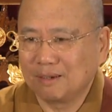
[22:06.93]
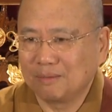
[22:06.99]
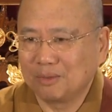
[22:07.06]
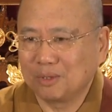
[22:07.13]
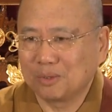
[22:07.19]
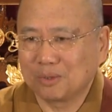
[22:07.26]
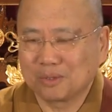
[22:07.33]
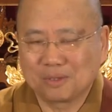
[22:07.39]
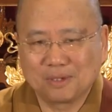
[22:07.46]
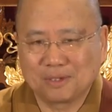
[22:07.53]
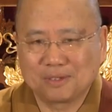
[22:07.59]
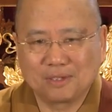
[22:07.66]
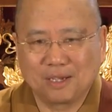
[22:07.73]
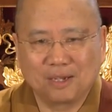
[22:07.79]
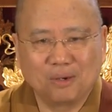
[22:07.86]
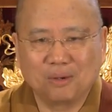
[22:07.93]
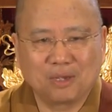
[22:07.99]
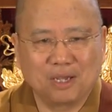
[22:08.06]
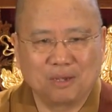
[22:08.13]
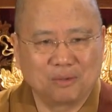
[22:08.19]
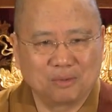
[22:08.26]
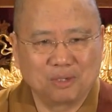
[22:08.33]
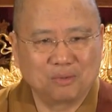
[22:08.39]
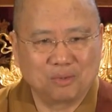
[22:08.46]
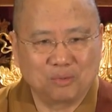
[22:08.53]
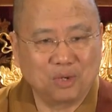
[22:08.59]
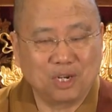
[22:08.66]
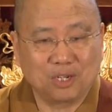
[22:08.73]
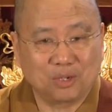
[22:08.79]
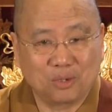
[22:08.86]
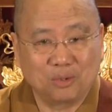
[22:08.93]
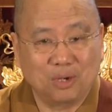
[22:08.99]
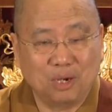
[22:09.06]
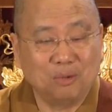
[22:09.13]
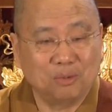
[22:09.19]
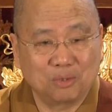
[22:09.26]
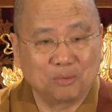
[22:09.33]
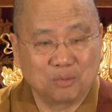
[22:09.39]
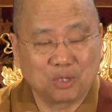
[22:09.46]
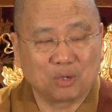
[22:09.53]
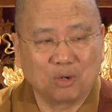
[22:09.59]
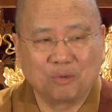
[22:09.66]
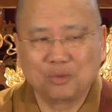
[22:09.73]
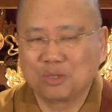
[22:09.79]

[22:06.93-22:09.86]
We don't just say, okay, you want to go out, we go out.